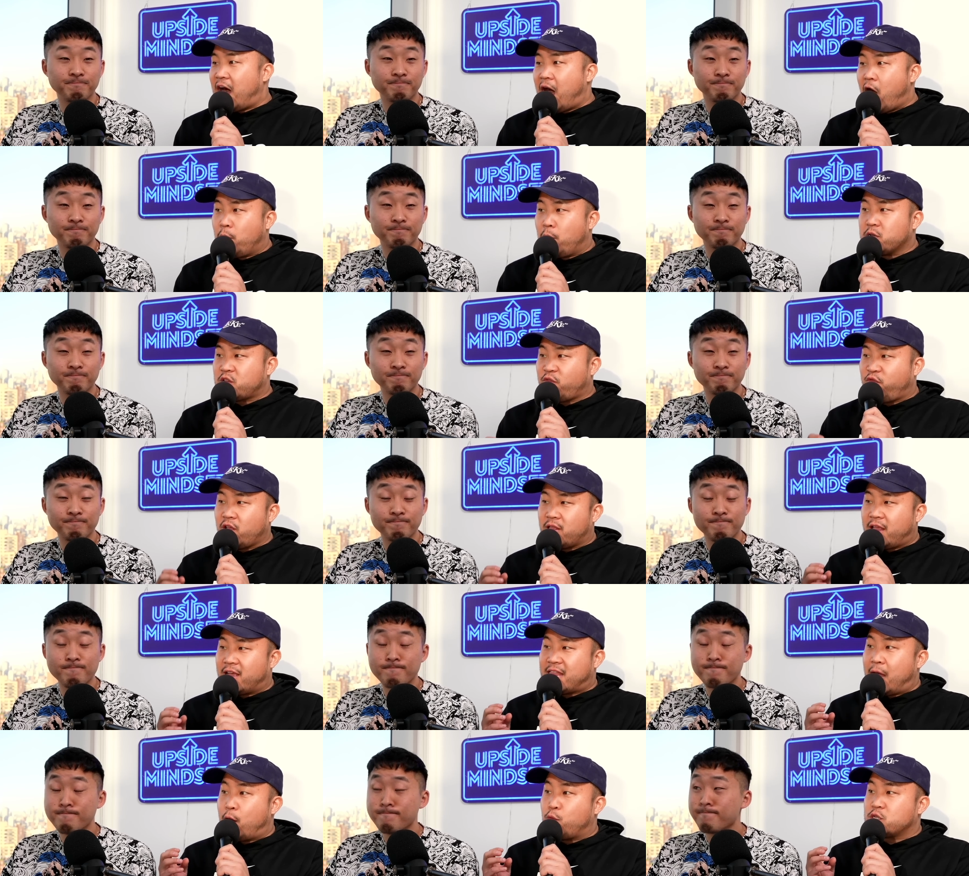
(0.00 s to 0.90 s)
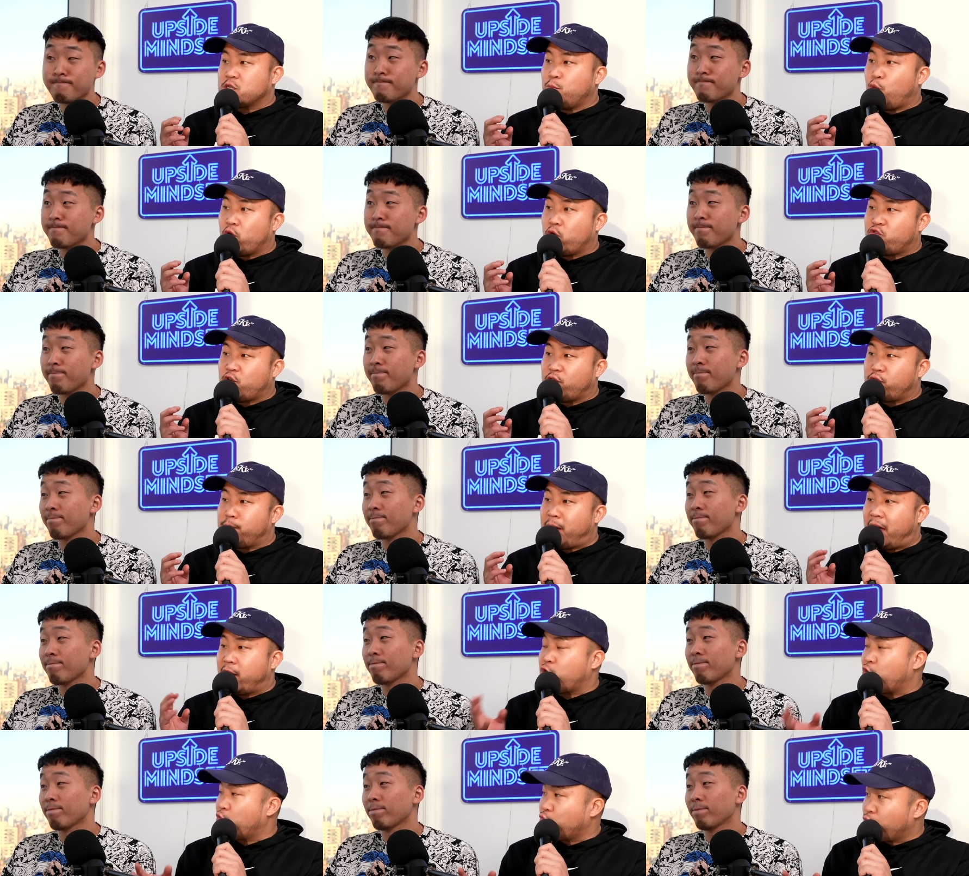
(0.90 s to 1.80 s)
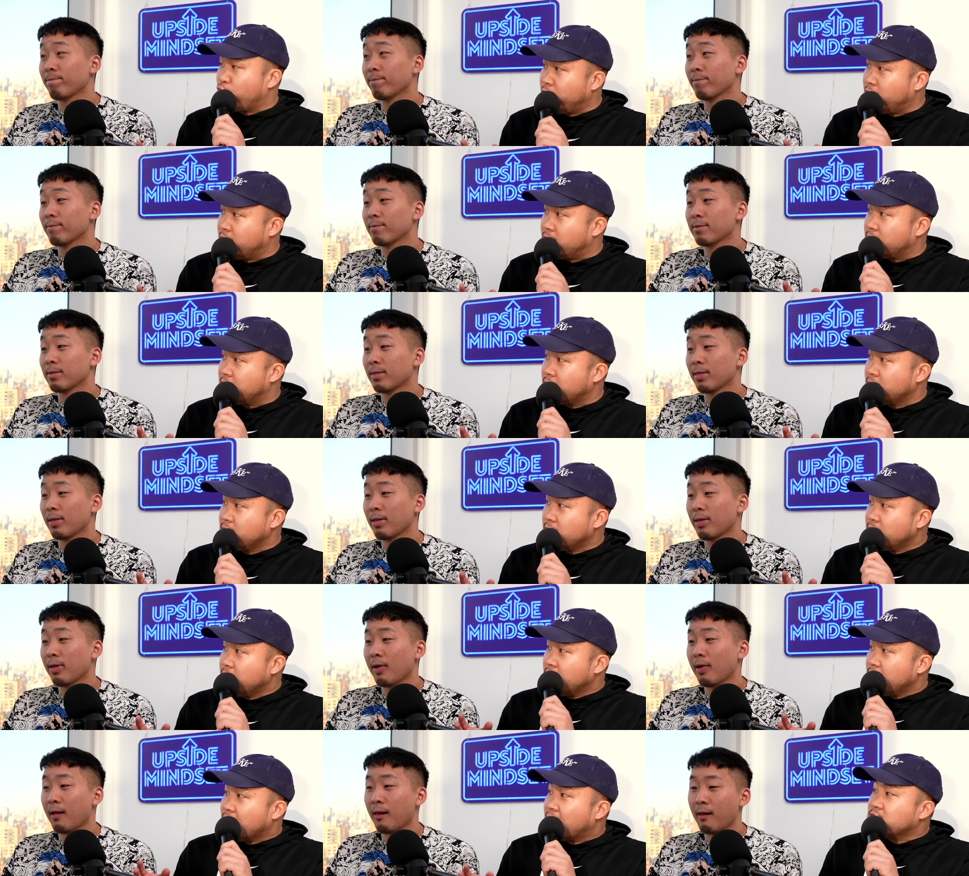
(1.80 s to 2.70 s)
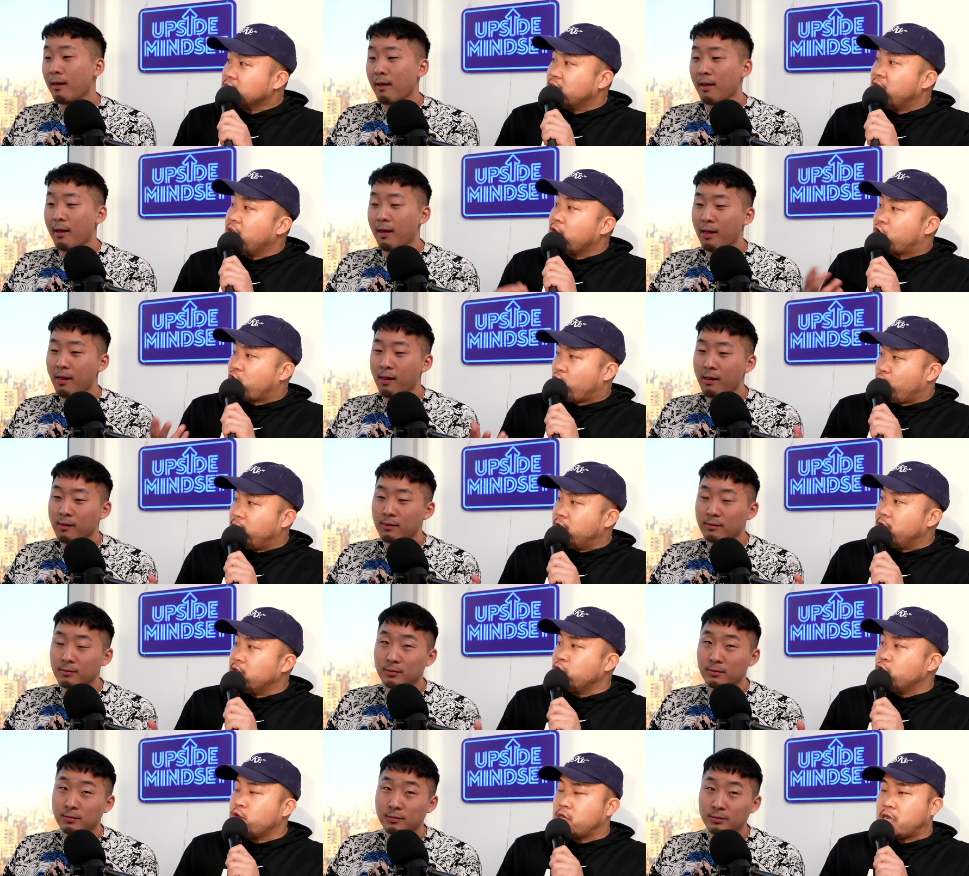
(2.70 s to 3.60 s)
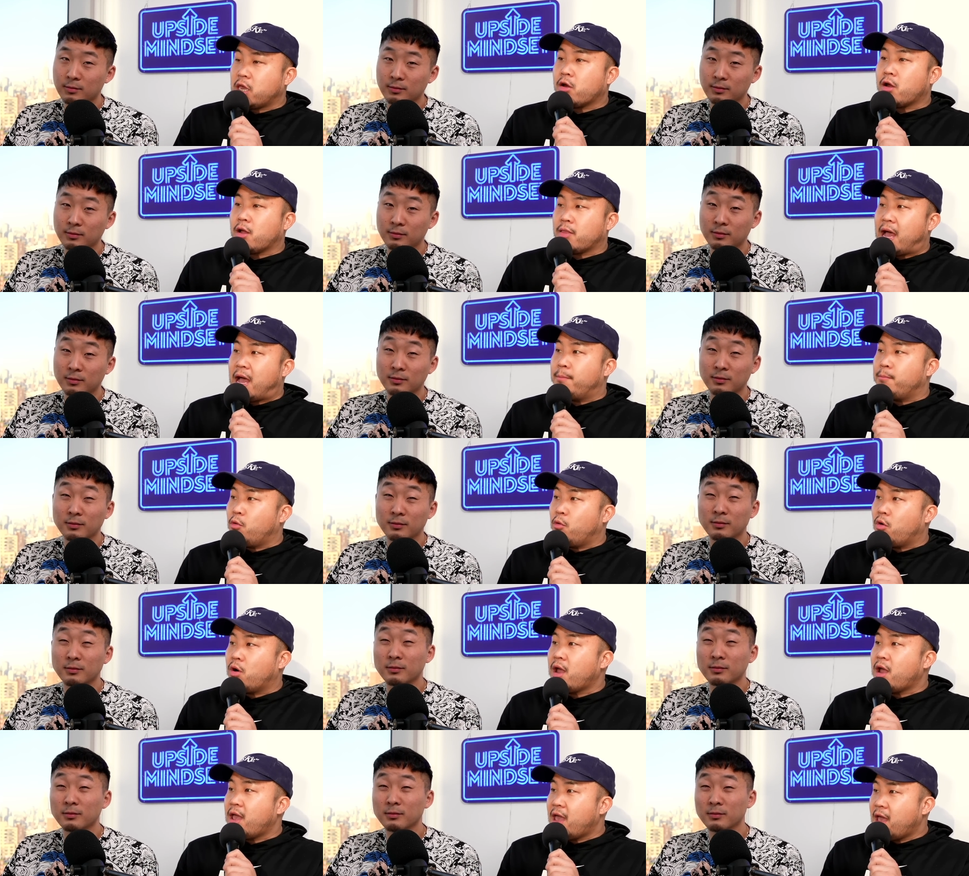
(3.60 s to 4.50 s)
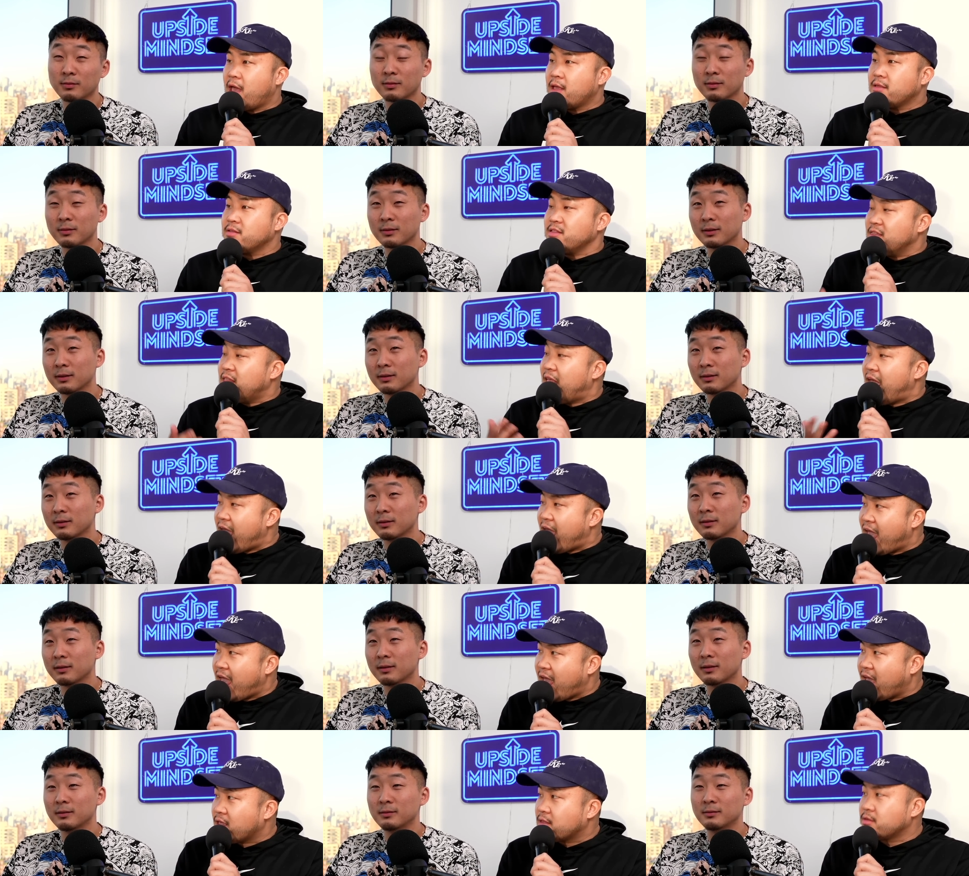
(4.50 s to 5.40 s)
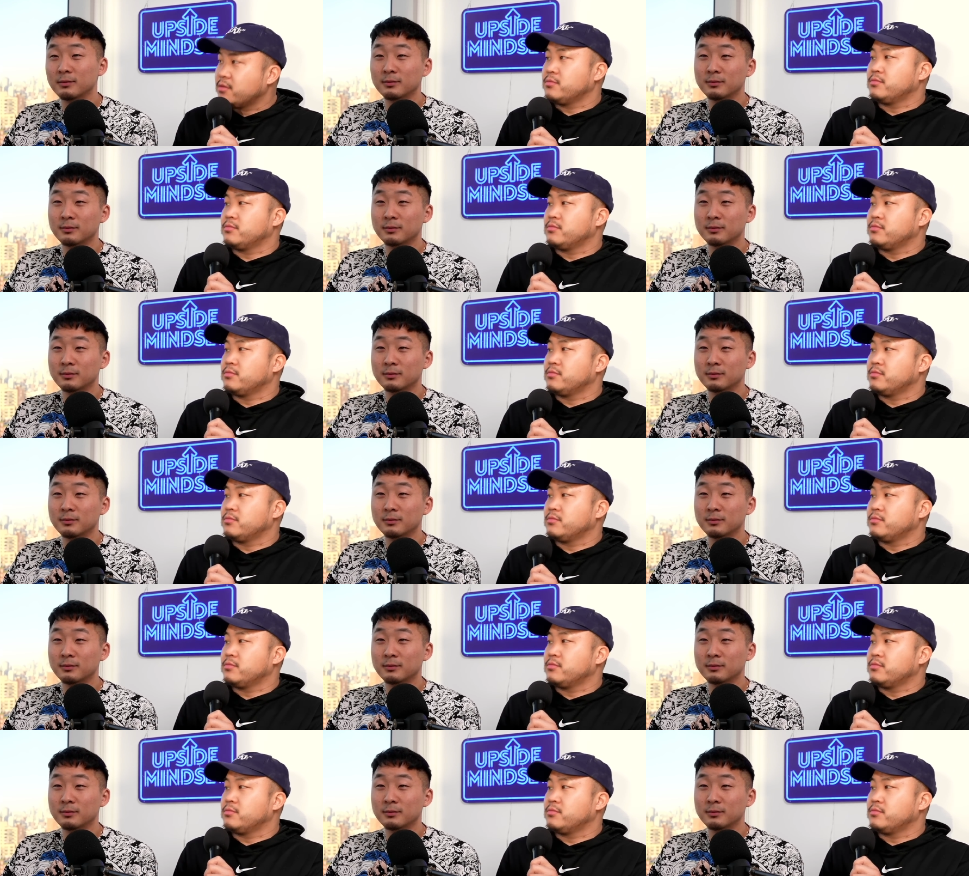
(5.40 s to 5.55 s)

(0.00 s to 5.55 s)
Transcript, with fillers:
Speaker 1: I almost feel like that was more driven by Korean. Because in Korean, you hear a lot more, nah.